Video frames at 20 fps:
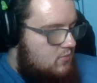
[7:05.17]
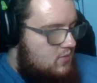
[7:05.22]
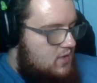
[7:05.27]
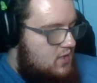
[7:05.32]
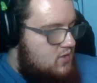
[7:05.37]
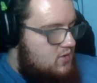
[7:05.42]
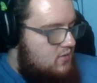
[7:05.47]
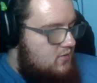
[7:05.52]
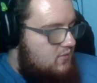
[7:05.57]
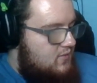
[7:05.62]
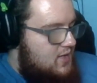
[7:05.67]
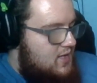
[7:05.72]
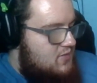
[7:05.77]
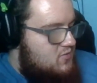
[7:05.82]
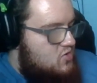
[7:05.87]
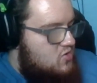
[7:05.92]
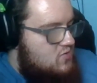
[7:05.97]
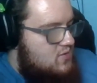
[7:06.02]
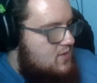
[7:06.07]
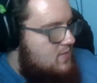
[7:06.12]
when I do a
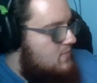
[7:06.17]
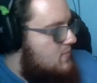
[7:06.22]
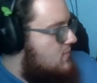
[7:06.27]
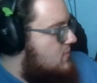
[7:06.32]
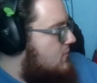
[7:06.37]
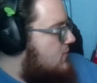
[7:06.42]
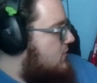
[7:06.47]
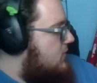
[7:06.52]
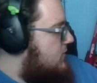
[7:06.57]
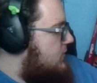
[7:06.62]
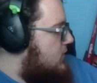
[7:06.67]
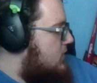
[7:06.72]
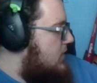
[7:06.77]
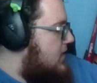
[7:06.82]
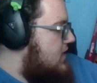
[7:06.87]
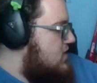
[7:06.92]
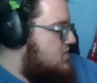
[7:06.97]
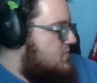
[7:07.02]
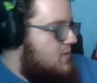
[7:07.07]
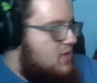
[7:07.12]
live stream
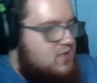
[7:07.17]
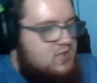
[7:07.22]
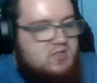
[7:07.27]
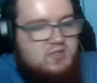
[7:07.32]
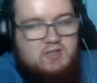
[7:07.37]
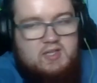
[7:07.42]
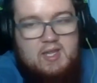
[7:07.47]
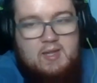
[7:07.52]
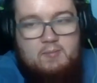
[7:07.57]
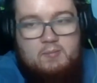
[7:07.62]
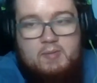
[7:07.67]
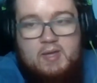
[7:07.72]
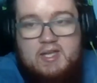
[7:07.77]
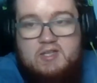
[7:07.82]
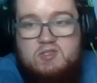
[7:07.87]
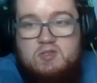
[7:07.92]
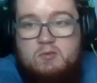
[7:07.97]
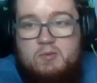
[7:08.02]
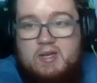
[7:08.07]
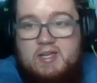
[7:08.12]
for Xbox Game
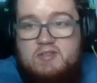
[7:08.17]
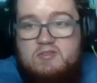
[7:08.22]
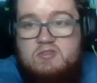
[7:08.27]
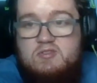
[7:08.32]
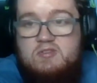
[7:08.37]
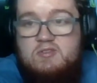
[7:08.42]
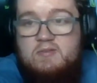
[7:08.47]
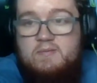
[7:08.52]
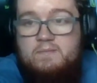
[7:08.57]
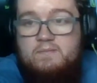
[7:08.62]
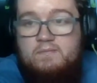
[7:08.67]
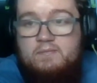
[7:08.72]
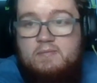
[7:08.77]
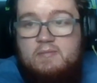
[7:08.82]
Pass Quest.